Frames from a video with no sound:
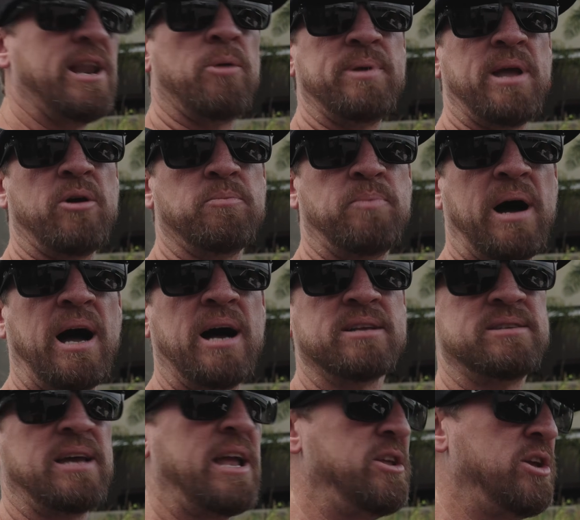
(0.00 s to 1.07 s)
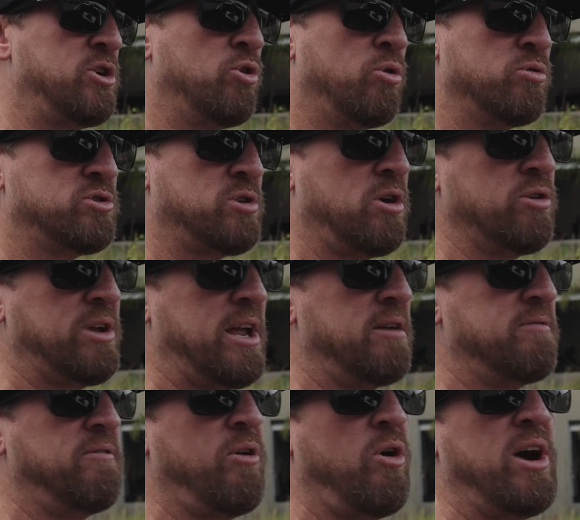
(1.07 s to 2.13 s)
help you out with parts, and you can also get
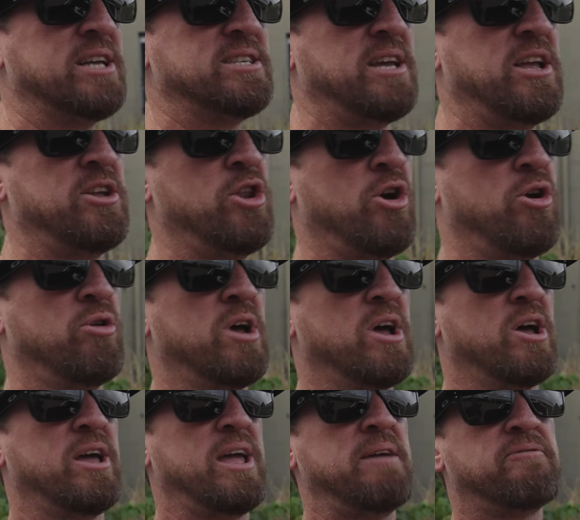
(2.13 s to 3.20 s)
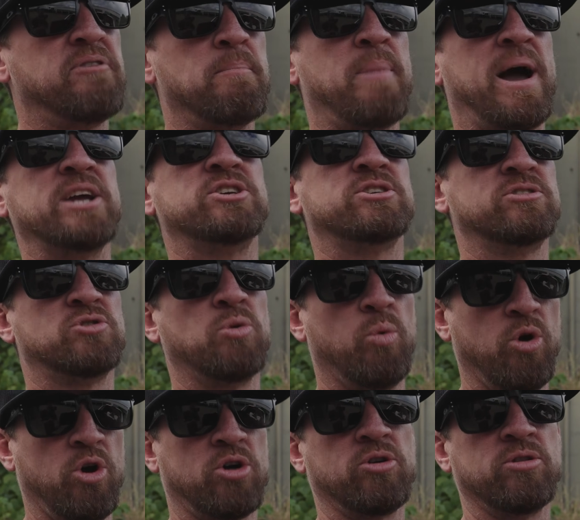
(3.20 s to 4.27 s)
advice and information to
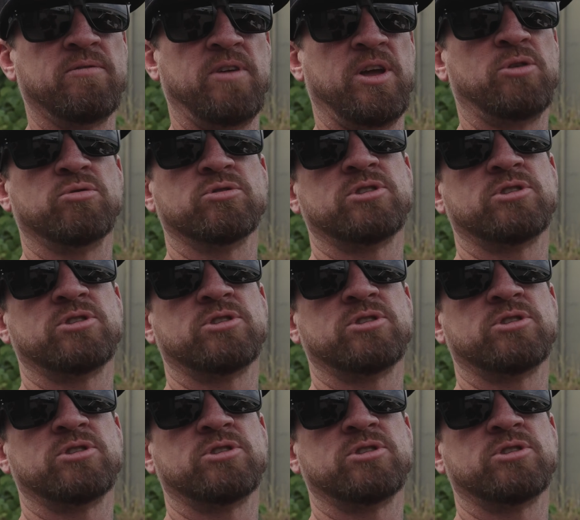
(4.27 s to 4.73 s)
work on the vehicle,